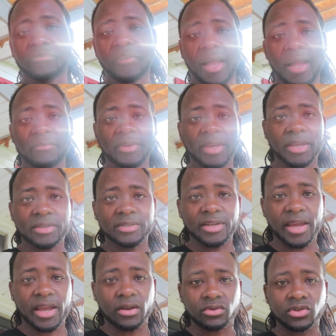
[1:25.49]
five days
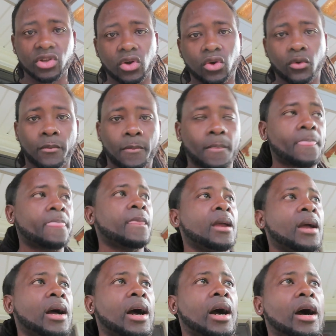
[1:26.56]
now, so
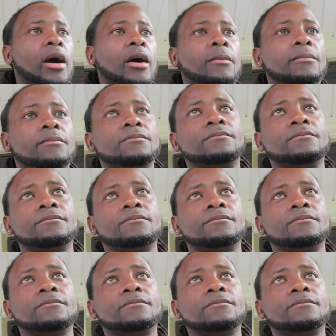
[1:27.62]
um,